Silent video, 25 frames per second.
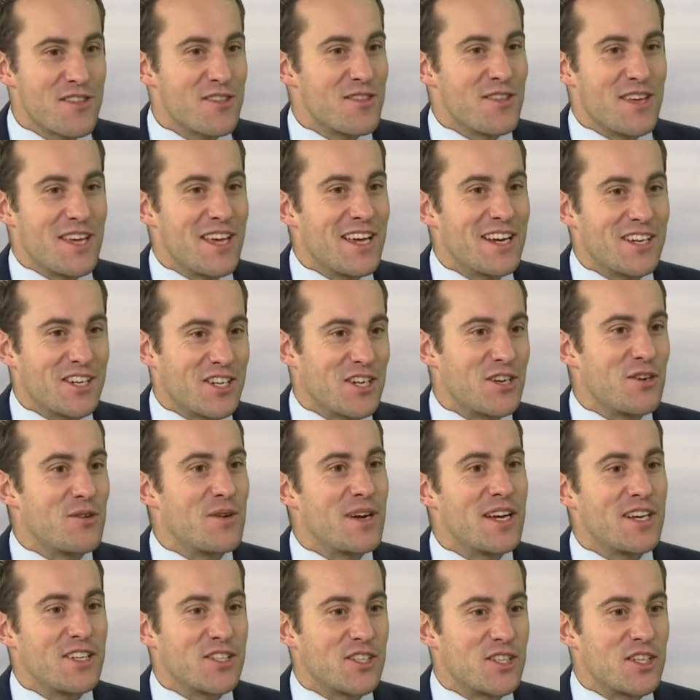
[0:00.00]
The issue
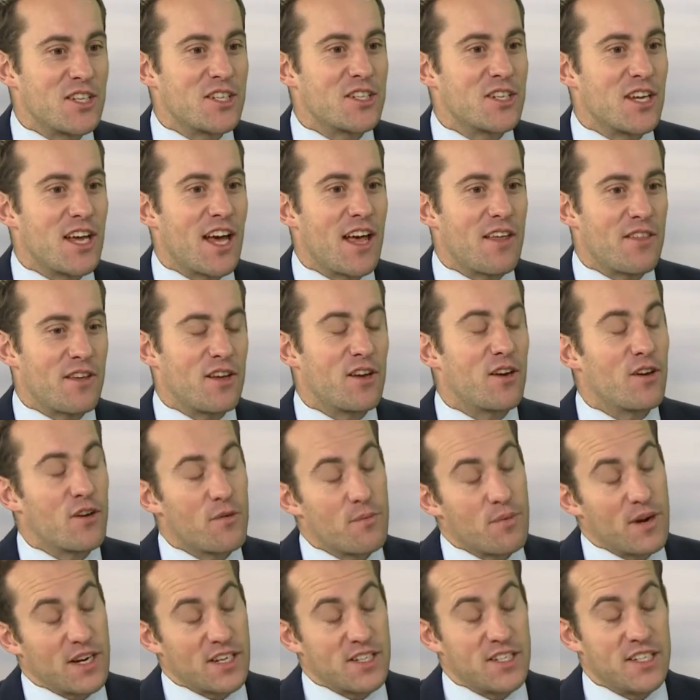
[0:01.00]
is that I think a lot of
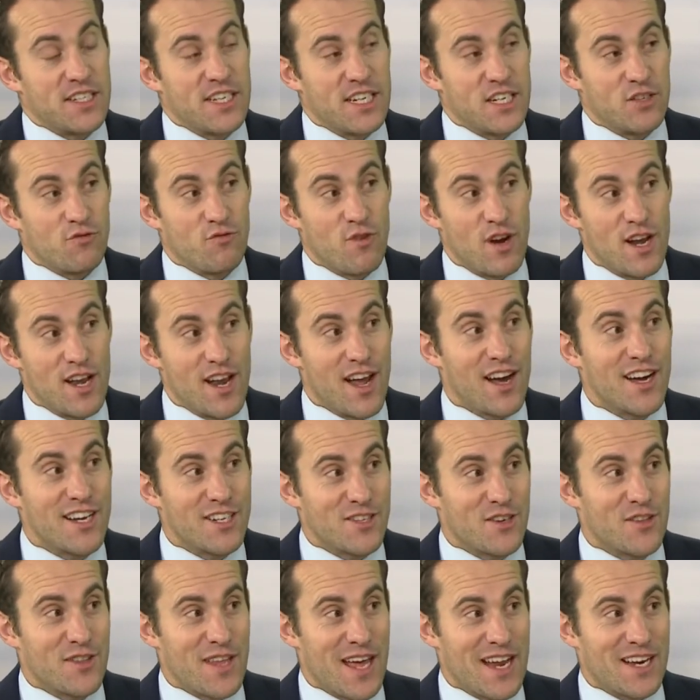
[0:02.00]
Brexiteers relied
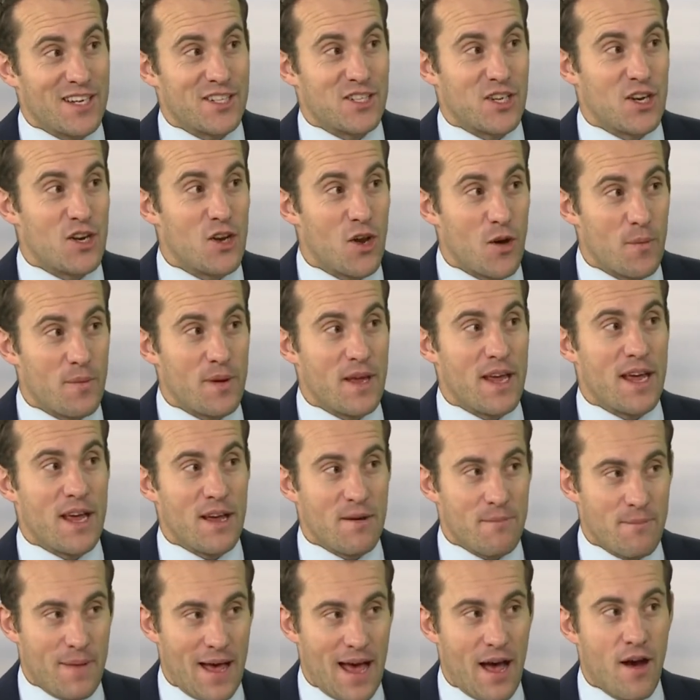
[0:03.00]
on that as a
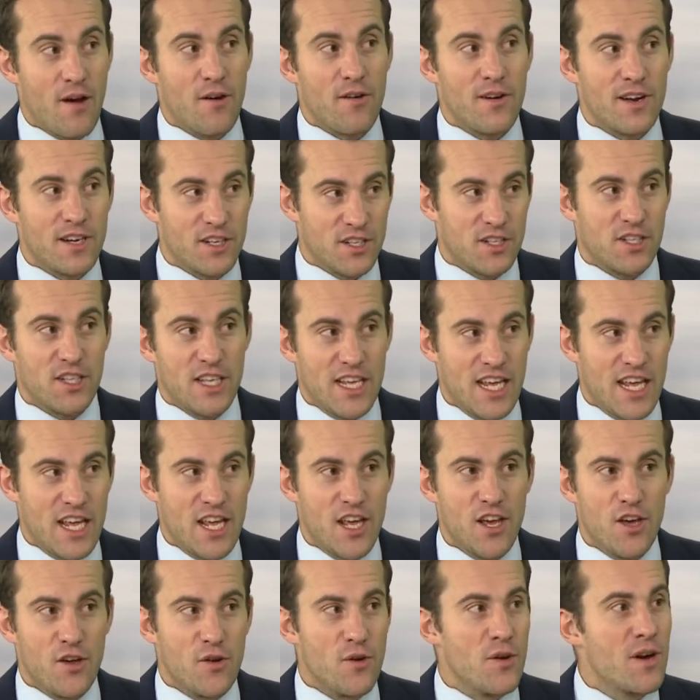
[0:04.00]
lobbying power into the
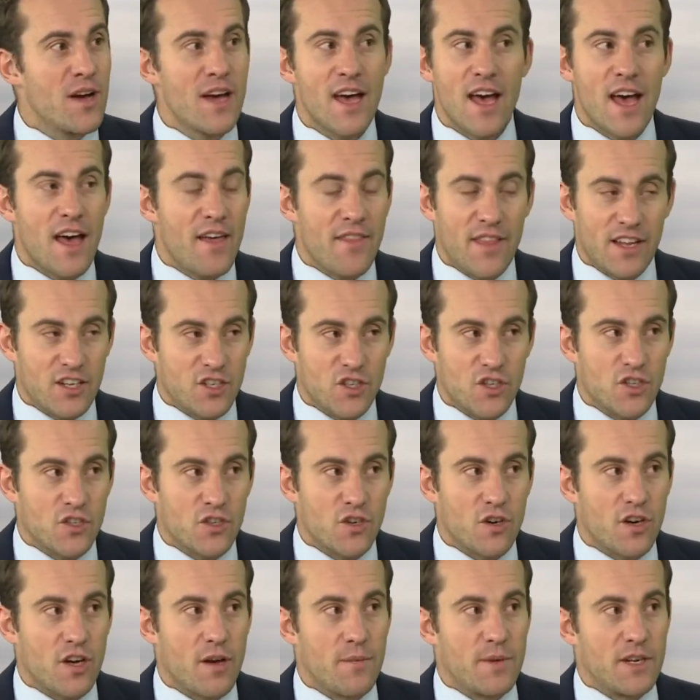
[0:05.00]
EU, and that's just
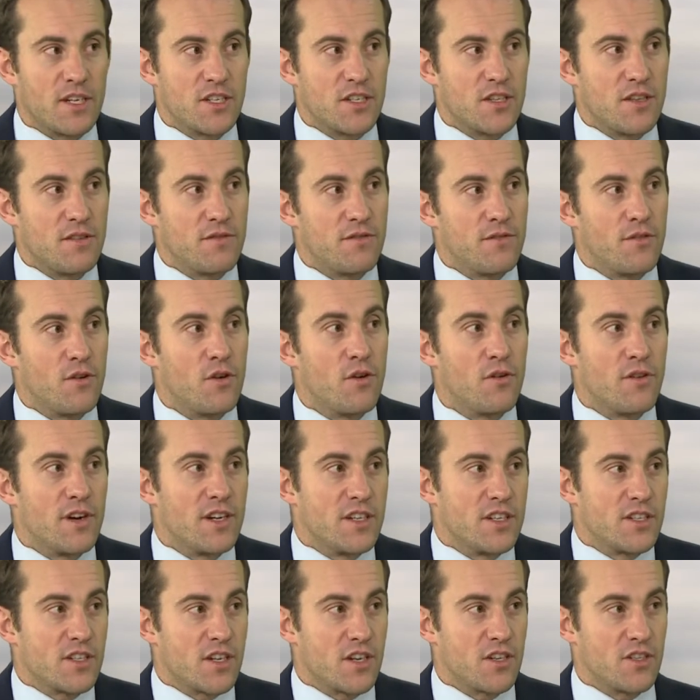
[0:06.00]
not coming to the fore in
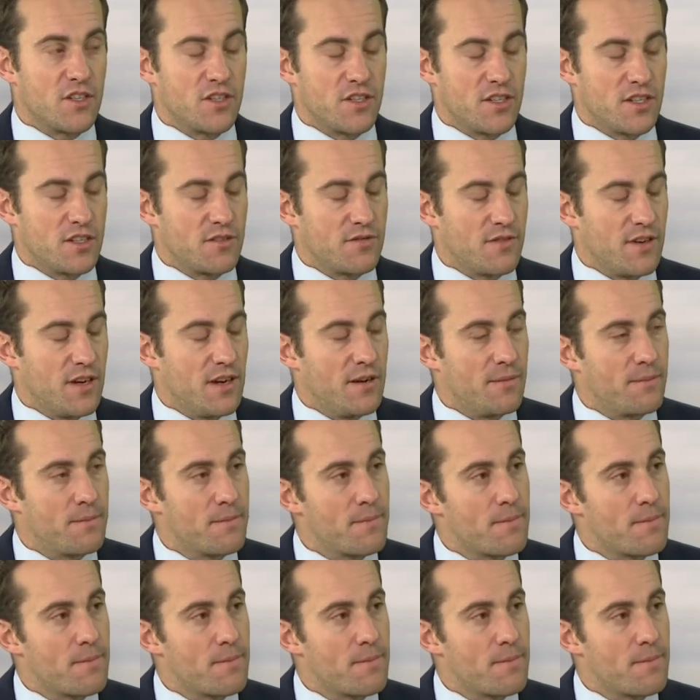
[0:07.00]
discussions thus far.